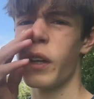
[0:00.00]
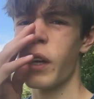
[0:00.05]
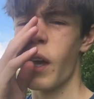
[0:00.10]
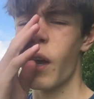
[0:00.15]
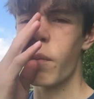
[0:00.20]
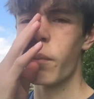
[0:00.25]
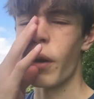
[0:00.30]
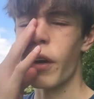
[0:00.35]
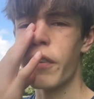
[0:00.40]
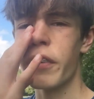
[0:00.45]

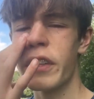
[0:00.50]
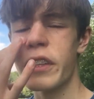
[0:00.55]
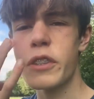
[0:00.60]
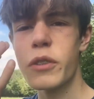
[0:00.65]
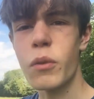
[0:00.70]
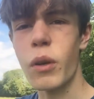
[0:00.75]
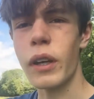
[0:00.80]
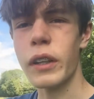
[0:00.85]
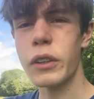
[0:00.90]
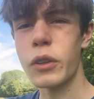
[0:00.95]
but I think it's
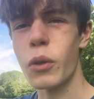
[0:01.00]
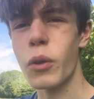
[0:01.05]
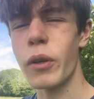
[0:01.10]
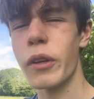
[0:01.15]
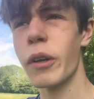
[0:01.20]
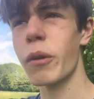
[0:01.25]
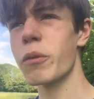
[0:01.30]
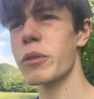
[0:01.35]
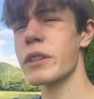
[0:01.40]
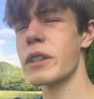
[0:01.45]
quite cool, and I
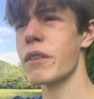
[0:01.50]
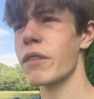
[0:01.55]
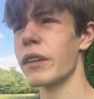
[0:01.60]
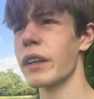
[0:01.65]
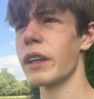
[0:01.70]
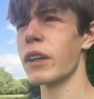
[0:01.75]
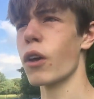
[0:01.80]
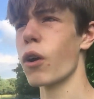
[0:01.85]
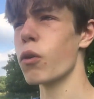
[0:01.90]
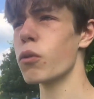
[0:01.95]
want to see if I can get the
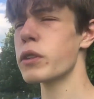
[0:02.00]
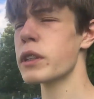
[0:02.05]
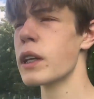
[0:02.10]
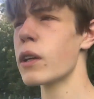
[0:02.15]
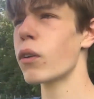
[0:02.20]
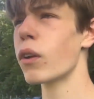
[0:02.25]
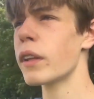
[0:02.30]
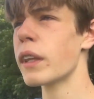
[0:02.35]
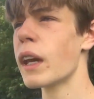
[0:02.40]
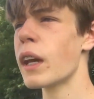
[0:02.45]
whole tail
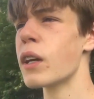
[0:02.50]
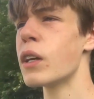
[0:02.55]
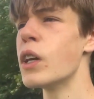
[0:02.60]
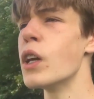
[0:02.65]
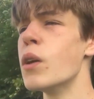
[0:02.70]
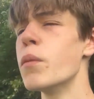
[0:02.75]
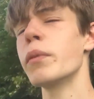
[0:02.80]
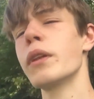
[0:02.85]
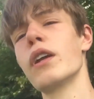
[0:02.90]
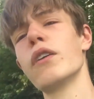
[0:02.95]
like that.
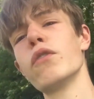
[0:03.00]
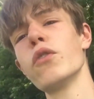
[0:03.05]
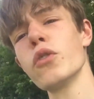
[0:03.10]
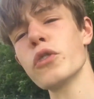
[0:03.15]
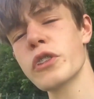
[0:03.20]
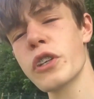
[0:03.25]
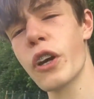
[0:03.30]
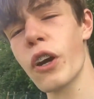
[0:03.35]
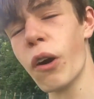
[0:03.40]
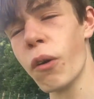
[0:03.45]
But then I've
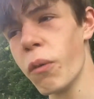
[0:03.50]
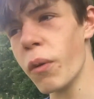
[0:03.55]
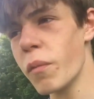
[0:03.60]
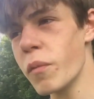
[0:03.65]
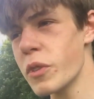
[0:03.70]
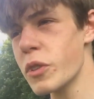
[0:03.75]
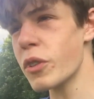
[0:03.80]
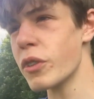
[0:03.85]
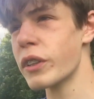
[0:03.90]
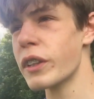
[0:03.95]
also got one which has
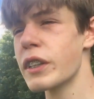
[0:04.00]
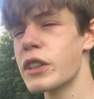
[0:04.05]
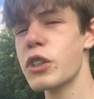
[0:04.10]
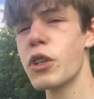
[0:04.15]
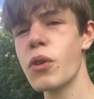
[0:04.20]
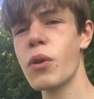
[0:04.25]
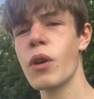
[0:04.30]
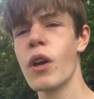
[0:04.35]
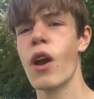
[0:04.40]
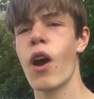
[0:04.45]
got the 2
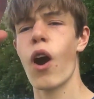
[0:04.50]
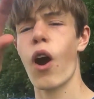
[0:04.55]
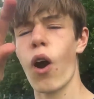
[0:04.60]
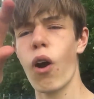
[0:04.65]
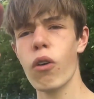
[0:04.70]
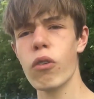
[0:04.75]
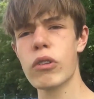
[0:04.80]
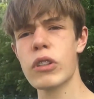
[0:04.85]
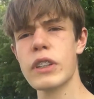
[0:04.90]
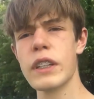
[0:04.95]

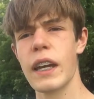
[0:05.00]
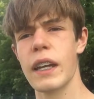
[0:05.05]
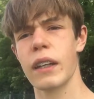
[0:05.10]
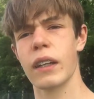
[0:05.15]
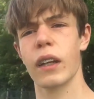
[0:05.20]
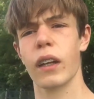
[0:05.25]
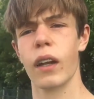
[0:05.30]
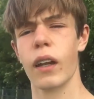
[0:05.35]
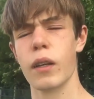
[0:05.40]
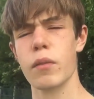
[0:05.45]
orange
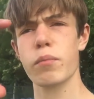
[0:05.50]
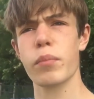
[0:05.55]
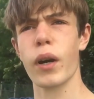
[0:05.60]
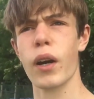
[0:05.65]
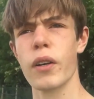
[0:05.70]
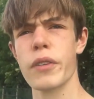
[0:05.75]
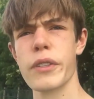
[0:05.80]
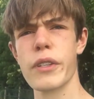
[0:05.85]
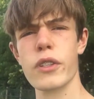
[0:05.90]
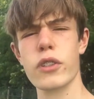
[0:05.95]
Endler like
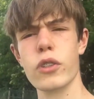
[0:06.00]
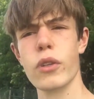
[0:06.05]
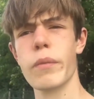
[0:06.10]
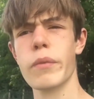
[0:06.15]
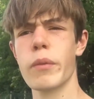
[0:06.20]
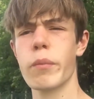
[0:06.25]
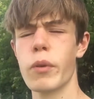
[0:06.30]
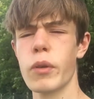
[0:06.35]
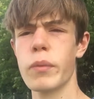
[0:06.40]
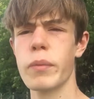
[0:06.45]
bars at the top and the
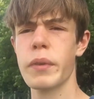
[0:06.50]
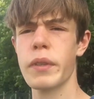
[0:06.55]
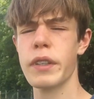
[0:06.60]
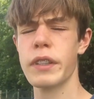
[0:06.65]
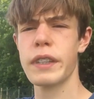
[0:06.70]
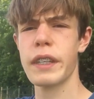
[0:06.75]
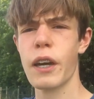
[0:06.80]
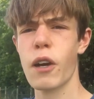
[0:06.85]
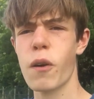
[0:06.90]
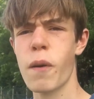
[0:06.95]
bottom of the
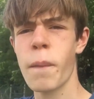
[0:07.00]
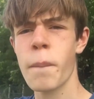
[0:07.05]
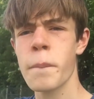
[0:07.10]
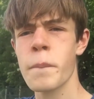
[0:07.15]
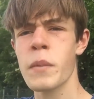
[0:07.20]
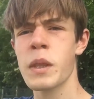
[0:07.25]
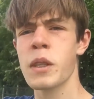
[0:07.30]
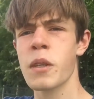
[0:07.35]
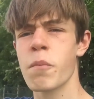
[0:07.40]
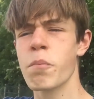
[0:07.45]
tail,
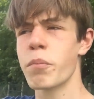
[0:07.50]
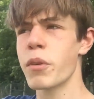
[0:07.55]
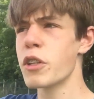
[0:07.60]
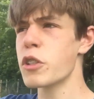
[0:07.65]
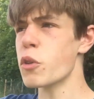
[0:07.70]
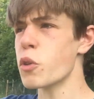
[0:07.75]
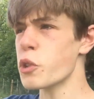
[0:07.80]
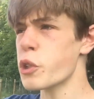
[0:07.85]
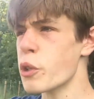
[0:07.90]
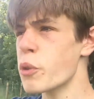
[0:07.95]
but it's
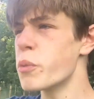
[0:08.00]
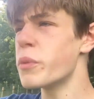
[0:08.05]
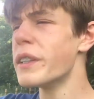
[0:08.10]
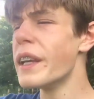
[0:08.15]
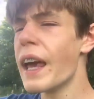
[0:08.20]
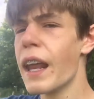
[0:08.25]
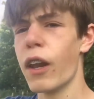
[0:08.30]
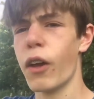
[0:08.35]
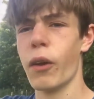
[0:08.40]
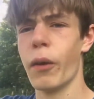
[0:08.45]
also
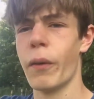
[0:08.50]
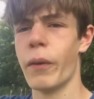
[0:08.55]
yellow,